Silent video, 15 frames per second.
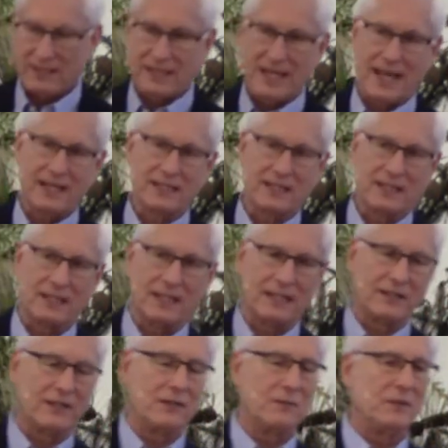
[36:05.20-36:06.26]
tax
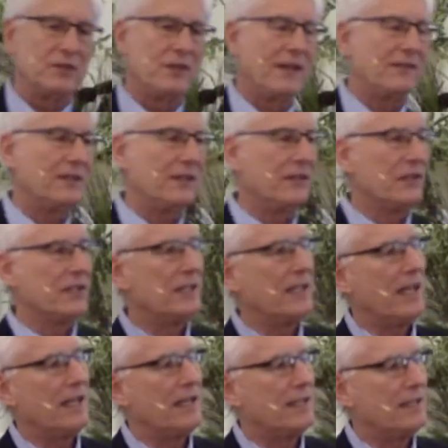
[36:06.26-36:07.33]
collector. And what you have to
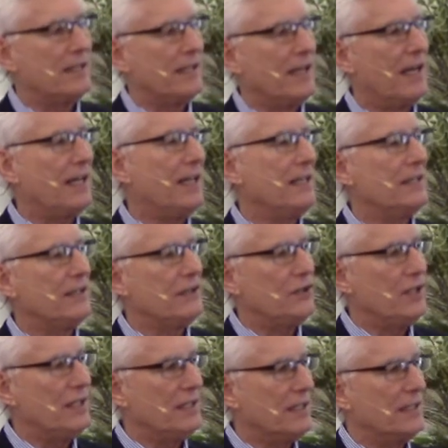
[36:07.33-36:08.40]
understand is the audience in
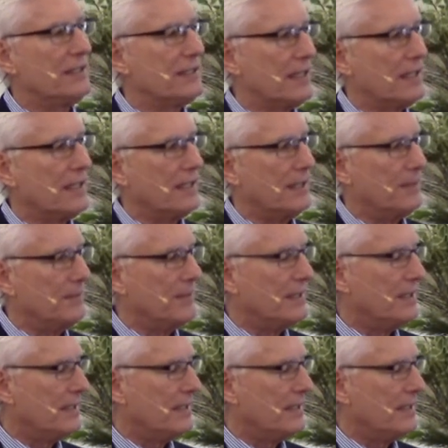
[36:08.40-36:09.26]
Jesus' time